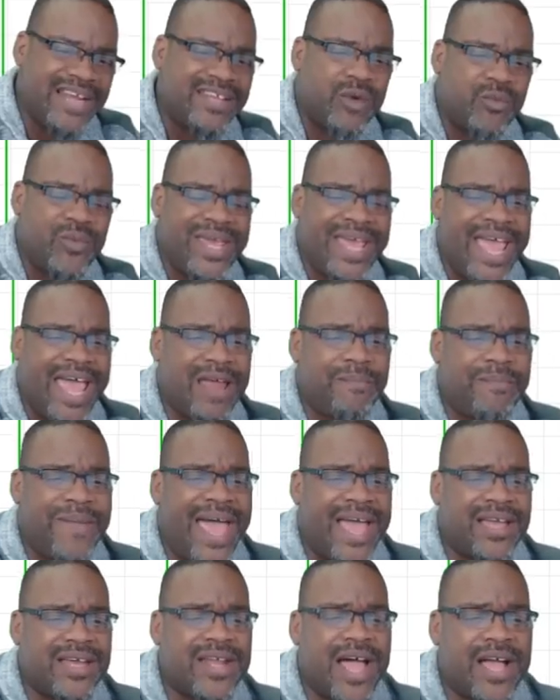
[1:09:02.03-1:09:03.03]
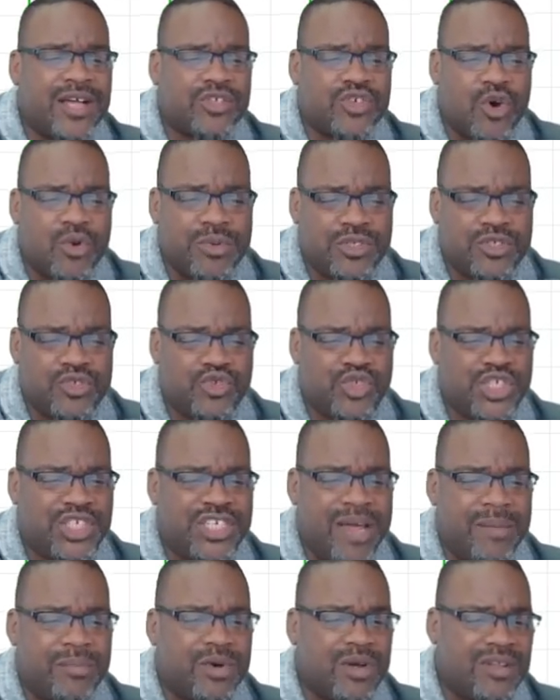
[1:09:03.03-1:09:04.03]
that we had back in October to
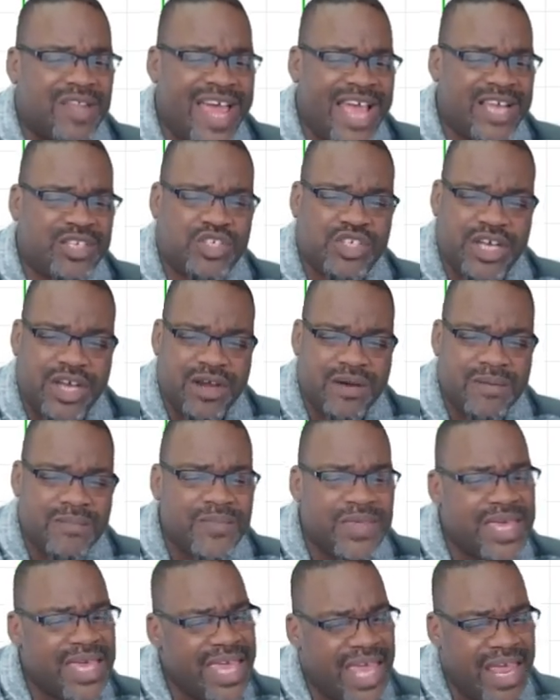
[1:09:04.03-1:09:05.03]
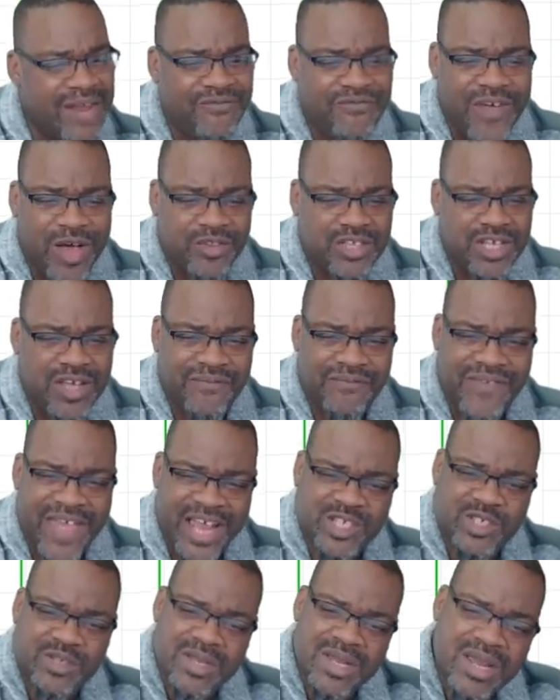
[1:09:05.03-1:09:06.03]
December last year, it felt the
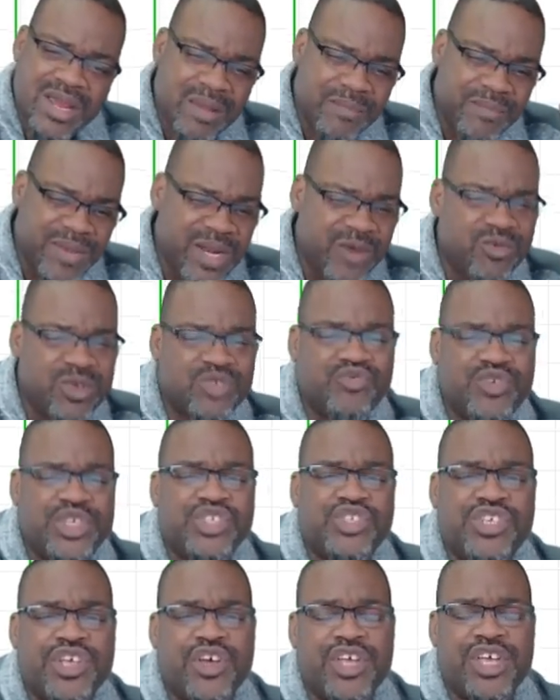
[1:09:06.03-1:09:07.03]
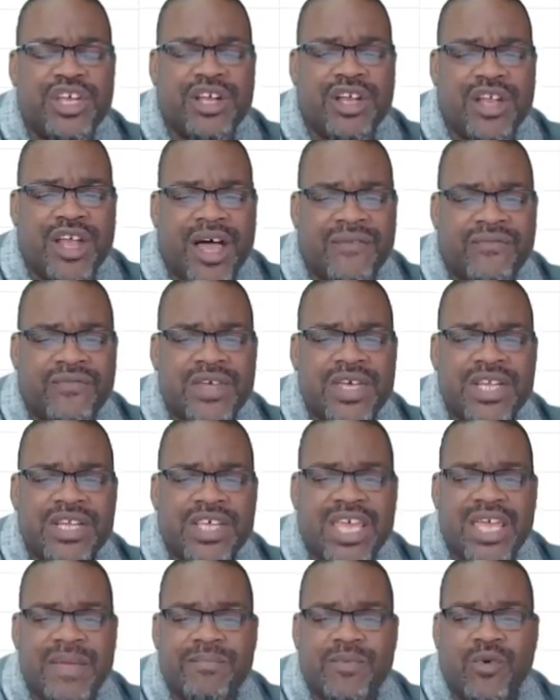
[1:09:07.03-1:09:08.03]
effects, but it was resilient enough
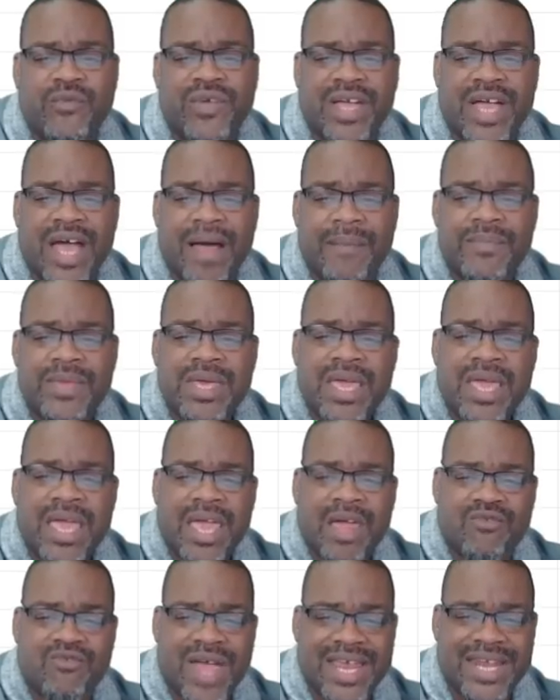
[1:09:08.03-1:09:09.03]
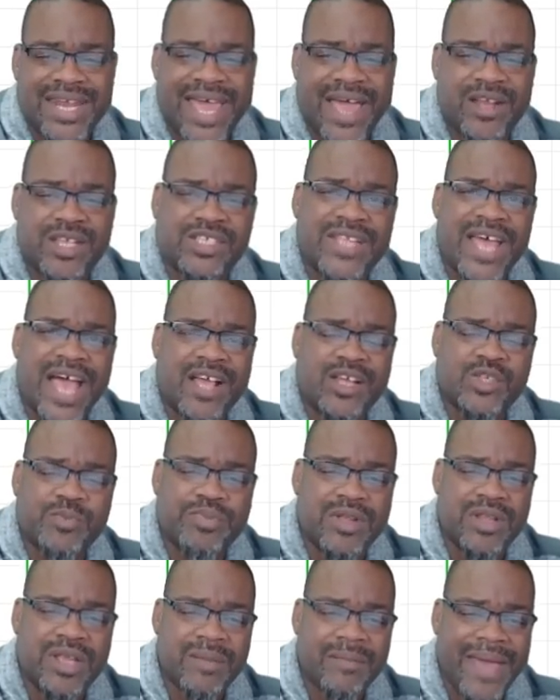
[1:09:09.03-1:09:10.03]
to keep moving up, and right now the stock is
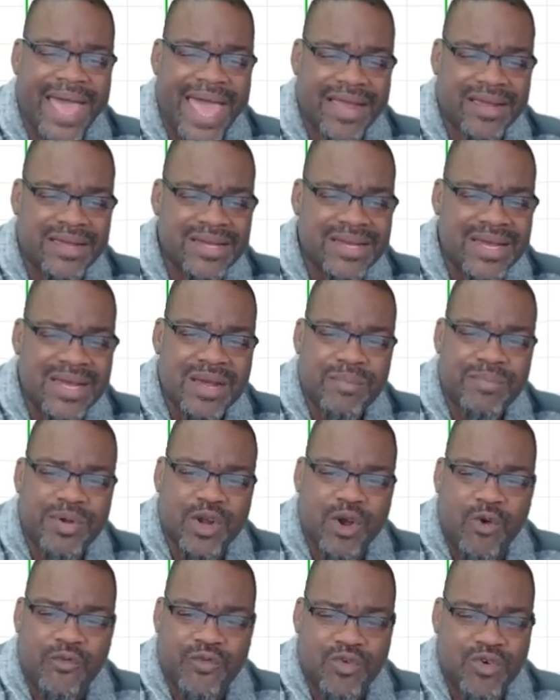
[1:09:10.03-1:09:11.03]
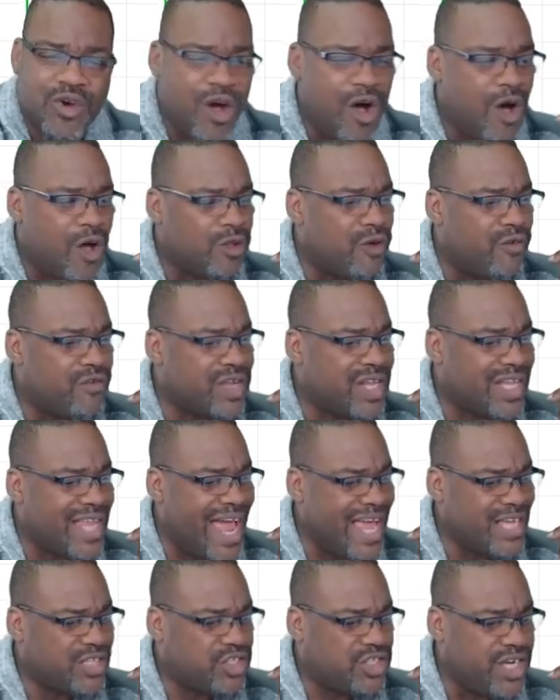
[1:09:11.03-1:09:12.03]
pulling back. But overall, over the
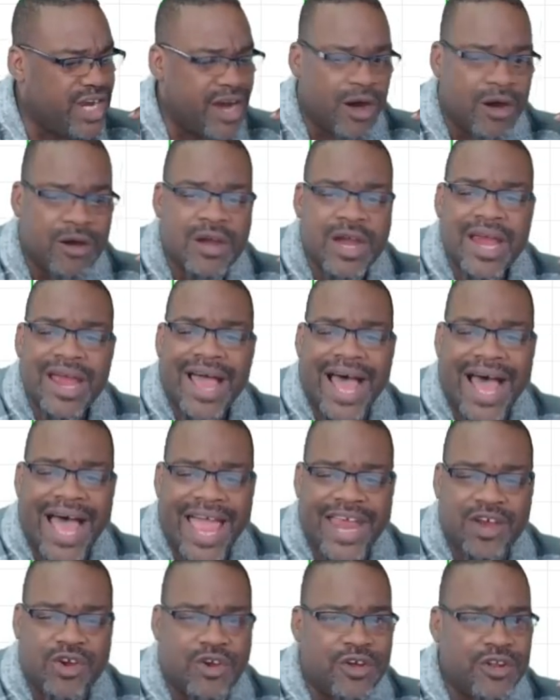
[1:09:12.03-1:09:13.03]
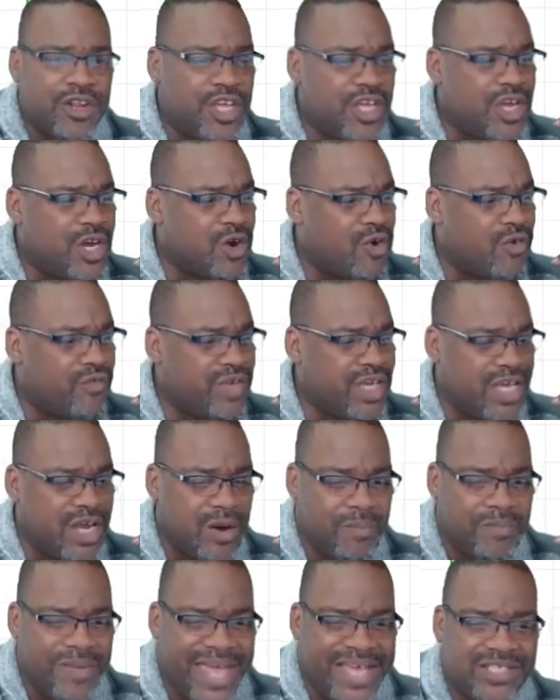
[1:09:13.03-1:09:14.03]
last year, higher on a
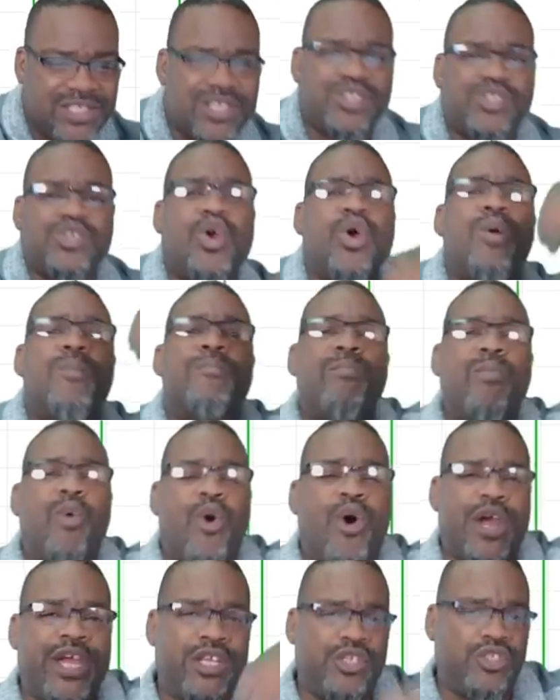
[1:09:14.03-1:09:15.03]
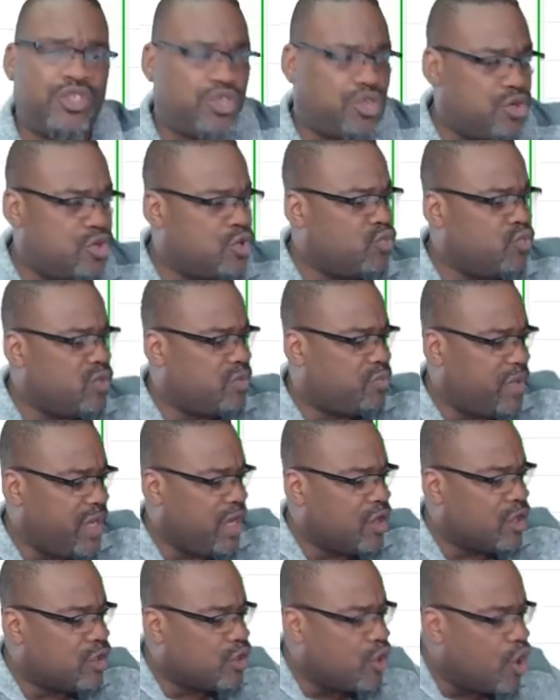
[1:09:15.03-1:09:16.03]
year-over-year basis, more in tune with
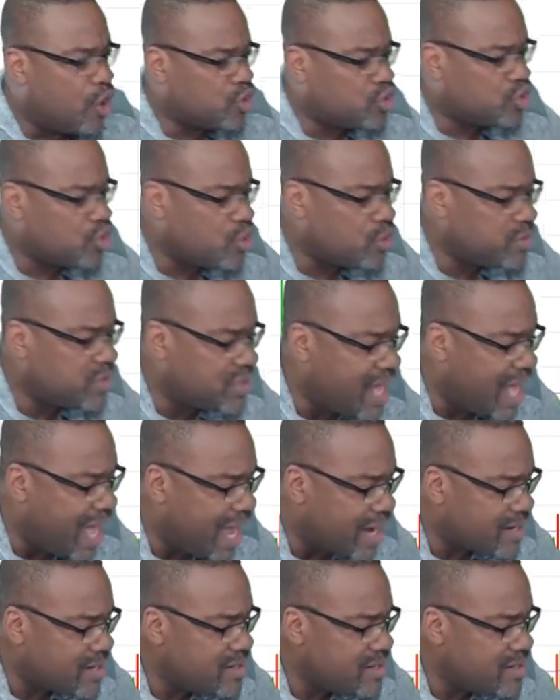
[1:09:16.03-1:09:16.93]
being a long-term stock.